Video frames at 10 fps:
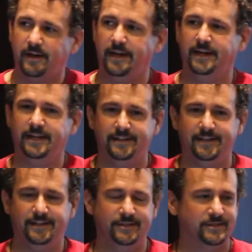And
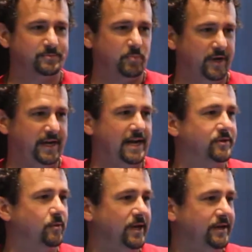he just pointed
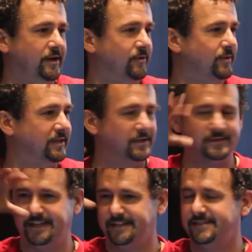out the window what
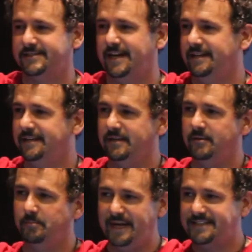looked like these tiny
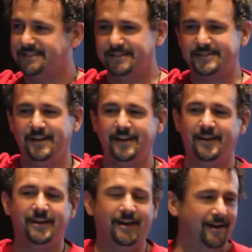little mesas
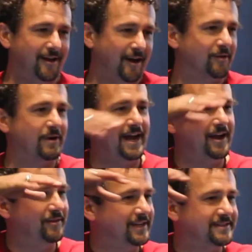all
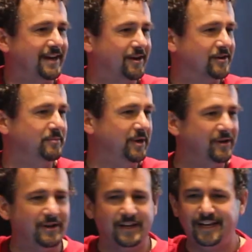around the entire
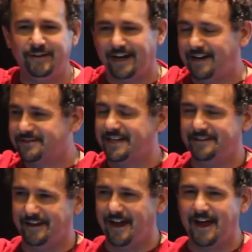community, right
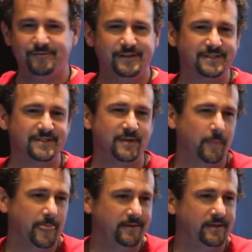outside the office,
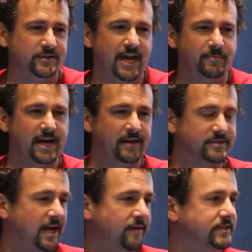the chapter
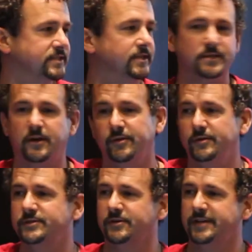house office. And he goes, oh,
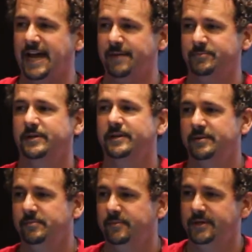those are capped
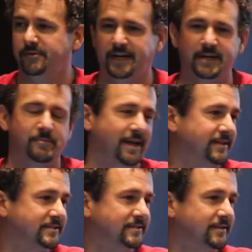uranium
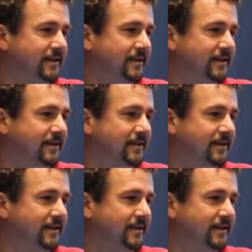mines.